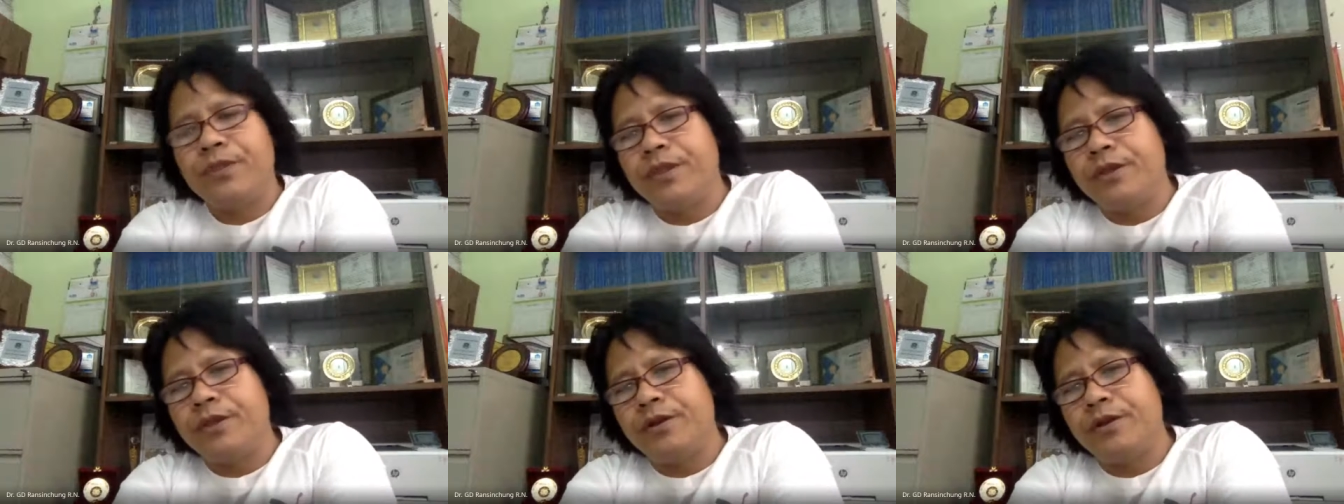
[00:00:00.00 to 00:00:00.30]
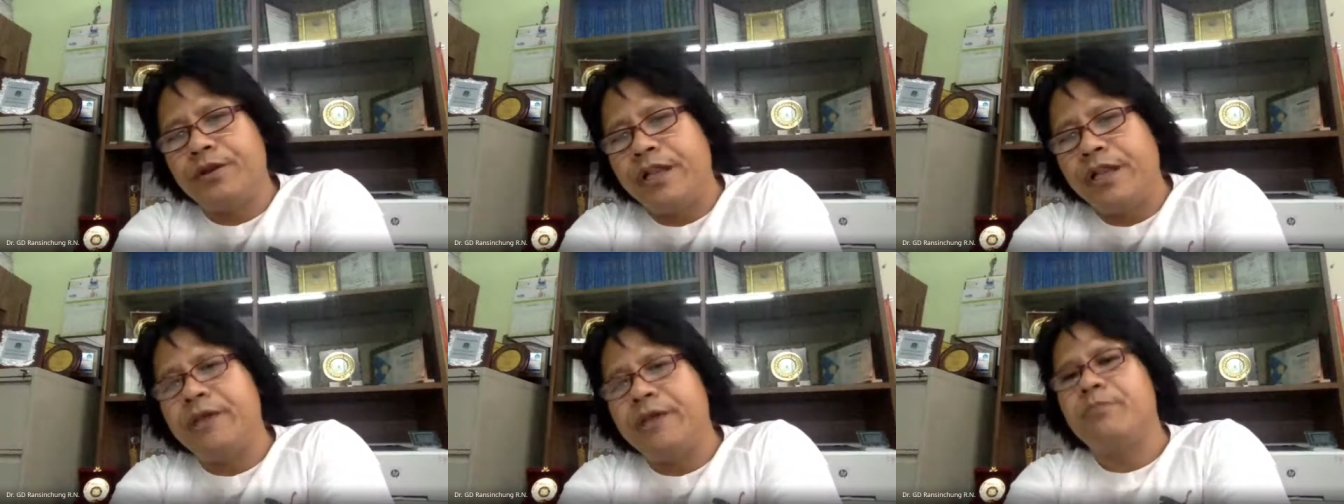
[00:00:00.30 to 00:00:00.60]

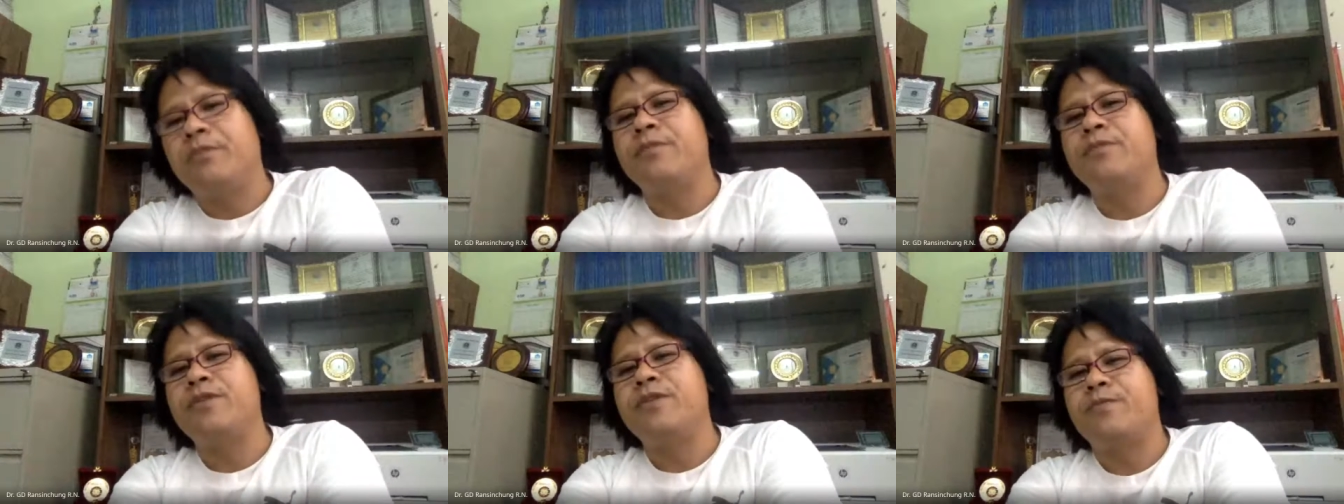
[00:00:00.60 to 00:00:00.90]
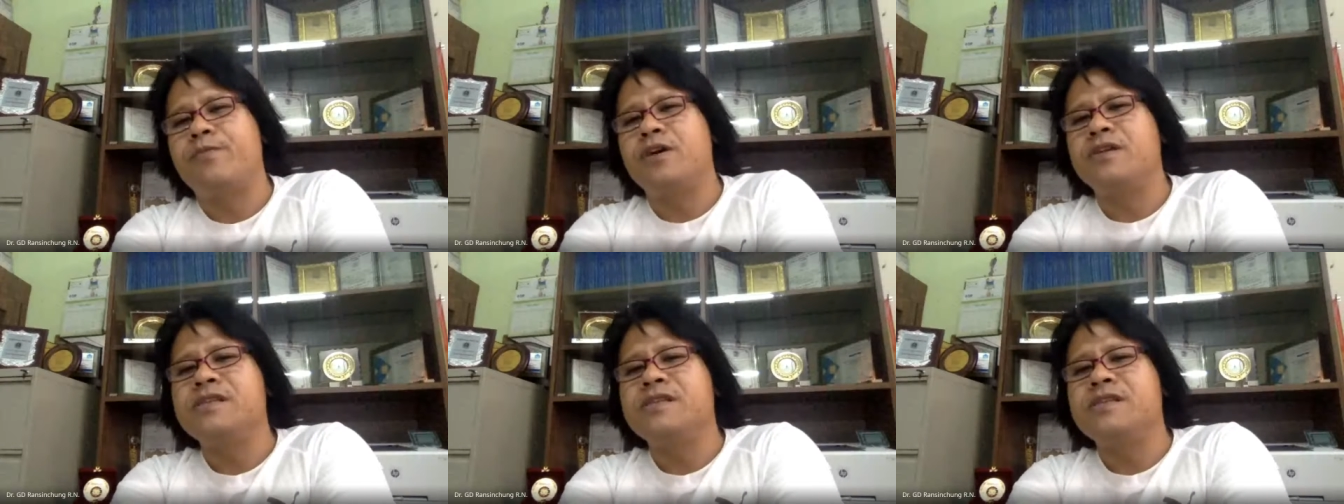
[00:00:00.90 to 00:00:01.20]
name of the
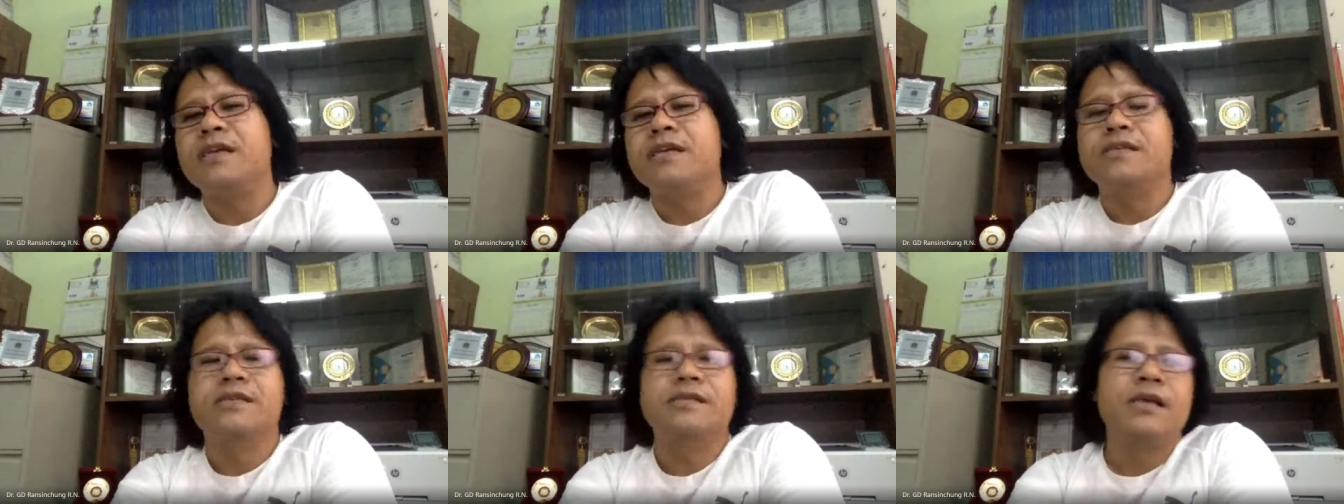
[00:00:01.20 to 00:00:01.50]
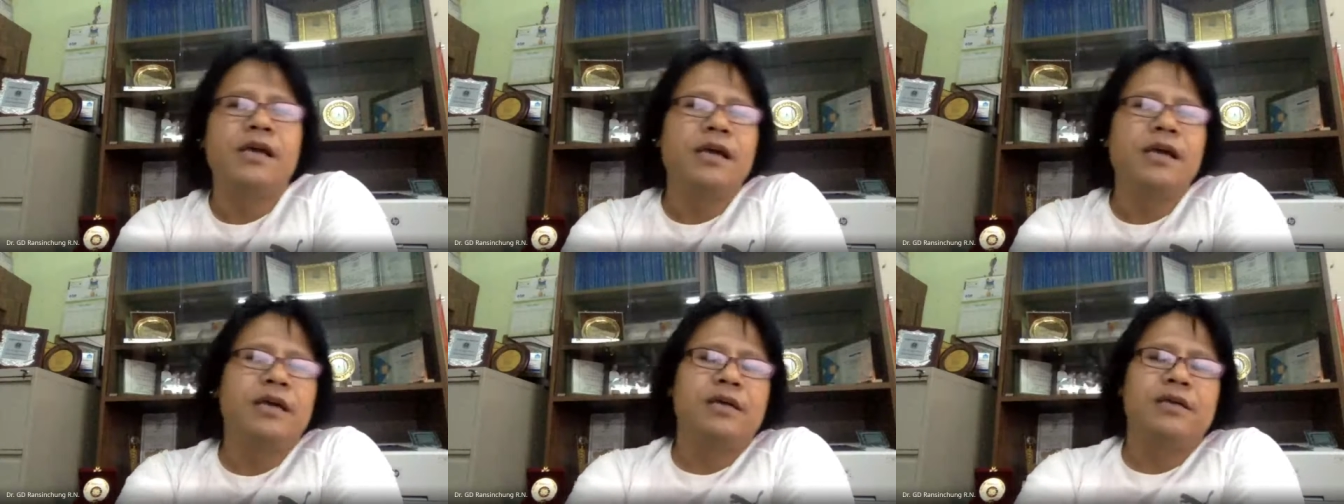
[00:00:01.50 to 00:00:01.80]

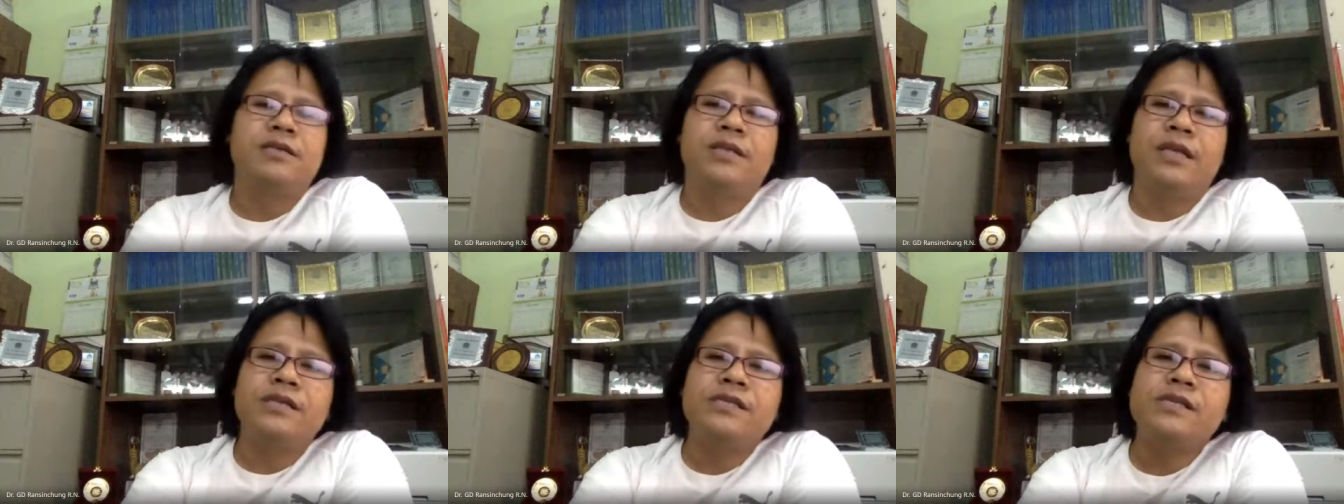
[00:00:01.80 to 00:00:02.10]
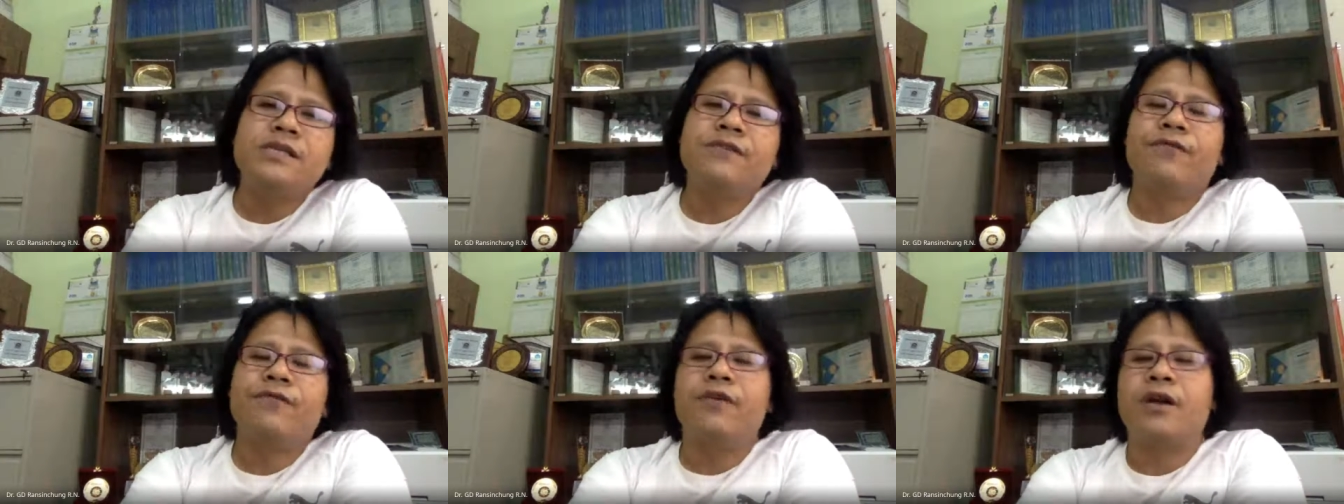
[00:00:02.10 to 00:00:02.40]
projects. This
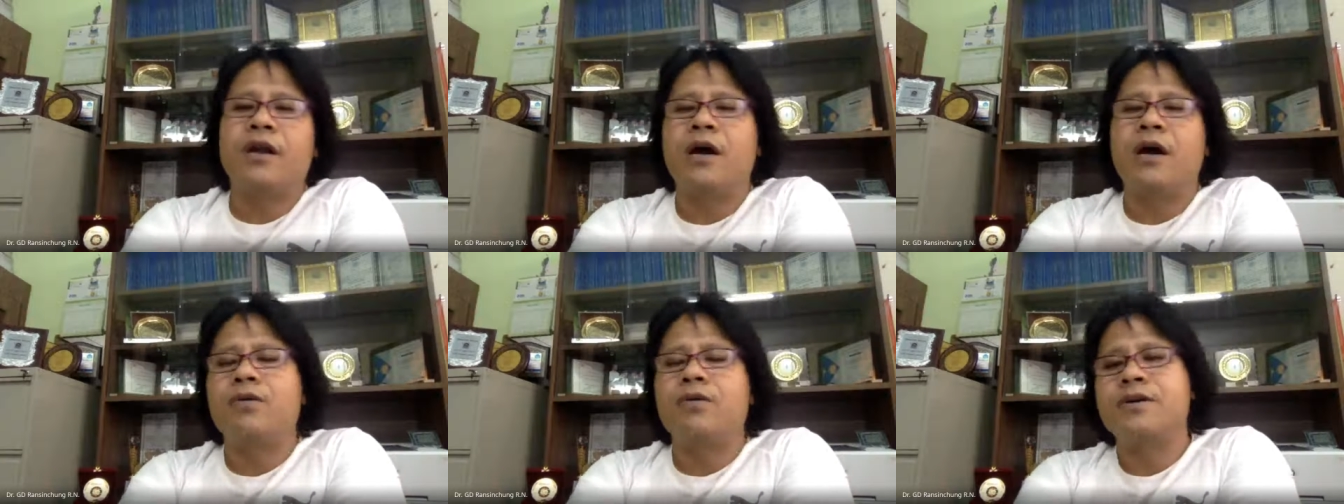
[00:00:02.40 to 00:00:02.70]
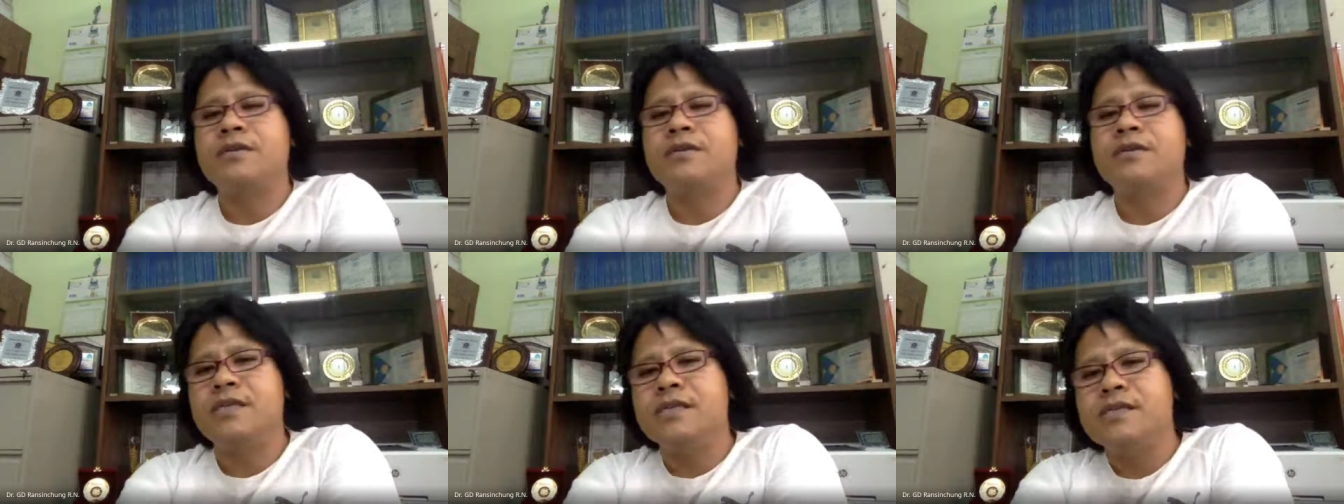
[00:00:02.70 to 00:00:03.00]
is for
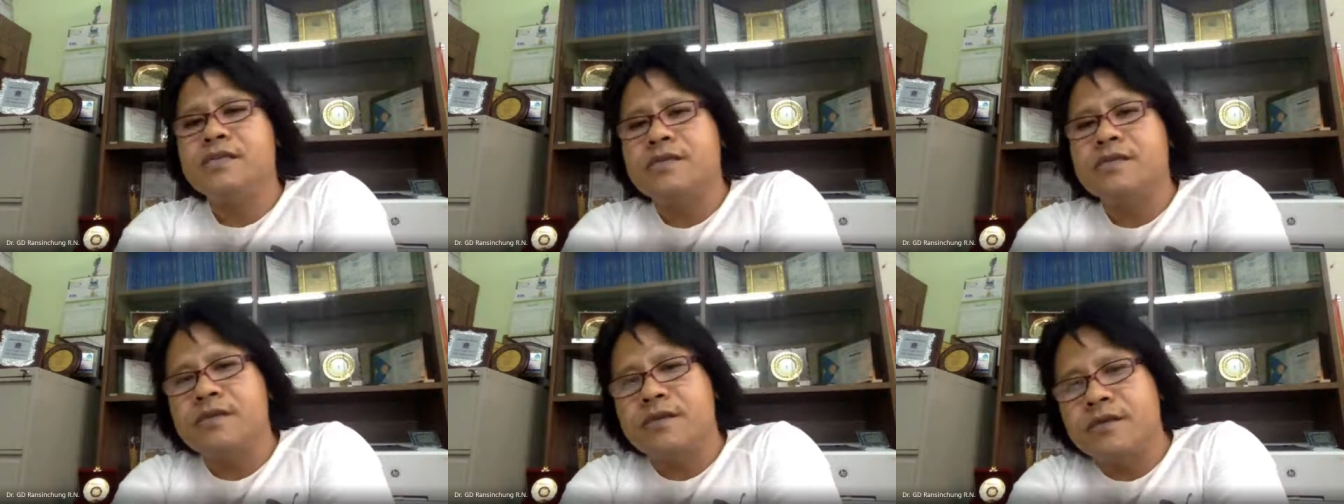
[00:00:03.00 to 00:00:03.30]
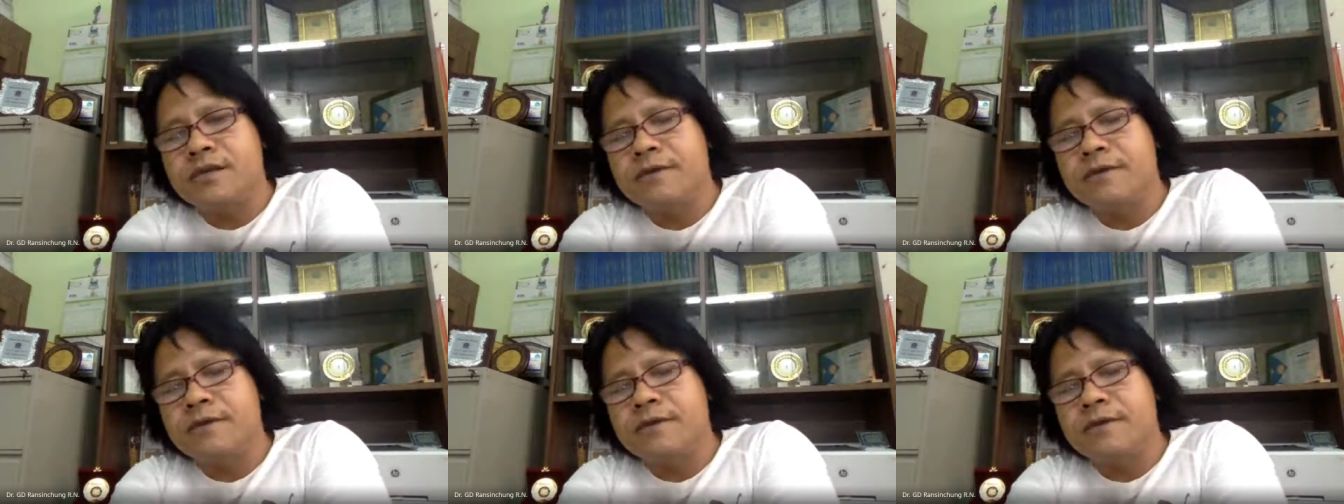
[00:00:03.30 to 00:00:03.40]
our just